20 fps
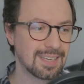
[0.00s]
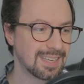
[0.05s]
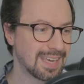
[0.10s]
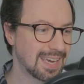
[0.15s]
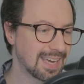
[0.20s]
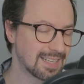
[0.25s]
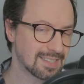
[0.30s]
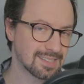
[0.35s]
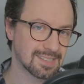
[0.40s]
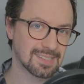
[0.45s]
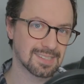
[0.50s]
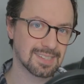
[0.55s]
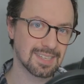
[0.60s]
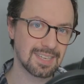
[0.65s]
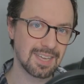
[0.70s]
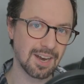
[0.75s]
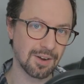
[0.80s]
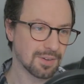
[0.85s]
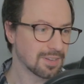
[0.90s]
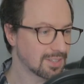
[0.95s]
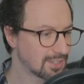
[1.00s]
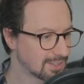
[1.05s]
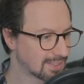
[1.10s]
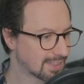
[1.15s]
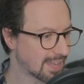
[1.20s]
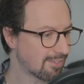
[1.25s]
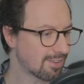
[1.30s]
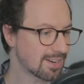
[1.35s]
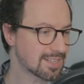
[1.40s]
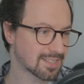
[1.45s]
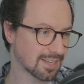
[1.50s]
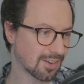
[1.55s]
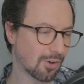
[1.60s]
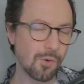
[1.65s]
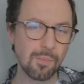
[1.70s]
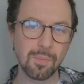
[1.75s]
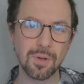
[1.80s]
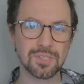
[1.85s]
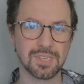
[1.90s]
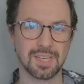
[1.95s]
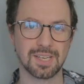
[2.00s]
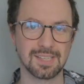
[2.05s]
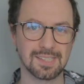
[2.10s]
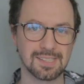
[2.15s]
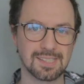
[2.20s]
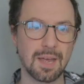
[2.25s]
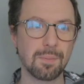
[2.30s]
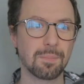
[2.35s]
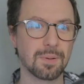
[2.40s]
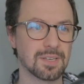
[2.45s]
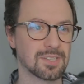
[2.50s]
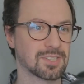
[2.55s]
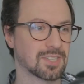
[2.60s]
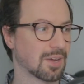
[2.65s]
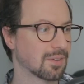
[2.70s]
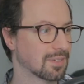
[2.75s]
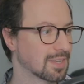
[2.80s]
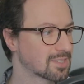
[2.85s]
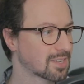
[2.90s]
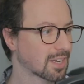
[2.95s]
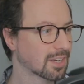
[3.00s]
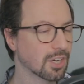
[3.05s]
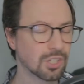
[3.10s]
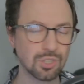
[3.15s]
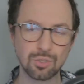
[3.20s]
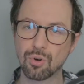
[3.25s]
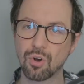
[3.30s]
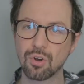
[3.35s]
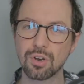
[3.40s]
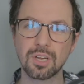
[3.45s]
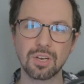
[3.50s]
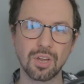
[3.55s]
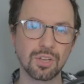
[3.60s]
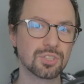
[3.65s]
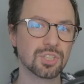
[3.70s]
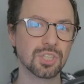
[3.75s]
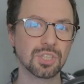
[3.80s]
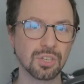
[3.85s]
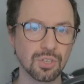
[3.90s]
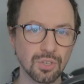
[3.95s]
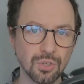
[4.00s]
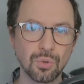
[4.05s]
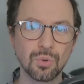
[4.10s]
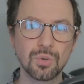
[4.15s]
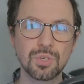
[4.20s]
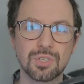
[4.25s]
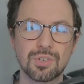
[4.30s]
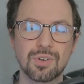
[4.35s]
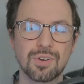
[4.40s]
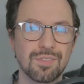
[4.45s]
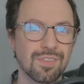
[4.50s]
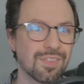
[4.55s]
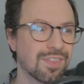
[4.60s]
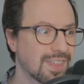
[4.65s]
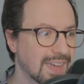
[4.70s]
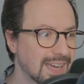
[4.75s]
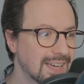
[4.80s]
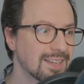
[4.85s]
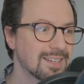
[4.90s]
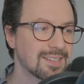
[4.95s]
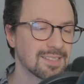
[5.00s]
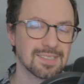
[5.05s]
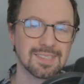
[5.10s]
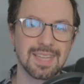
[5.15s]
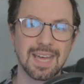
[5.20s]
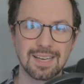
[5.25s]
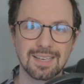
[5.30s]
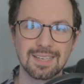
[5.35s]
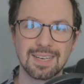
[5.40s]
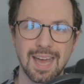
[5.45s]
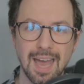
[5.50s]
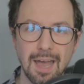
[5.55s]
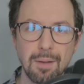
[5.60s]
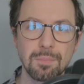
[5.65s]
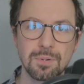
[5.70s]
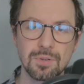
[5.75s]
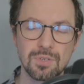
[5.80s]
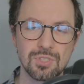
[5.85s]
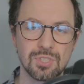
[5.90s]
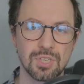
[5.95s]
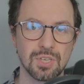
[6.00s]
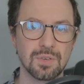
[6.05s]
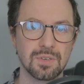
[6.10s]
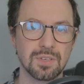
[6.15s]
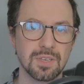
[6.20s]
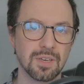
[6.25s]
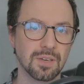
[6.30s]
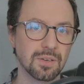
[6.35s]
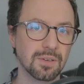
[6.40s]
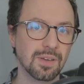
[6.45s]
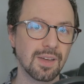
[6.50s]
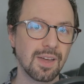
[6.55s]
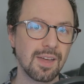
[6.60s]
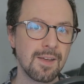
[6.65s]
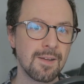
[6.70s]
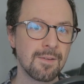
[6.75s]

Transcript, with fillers: it's you know there is almost like a stepping stone there's like a chronological order of things that can happen to you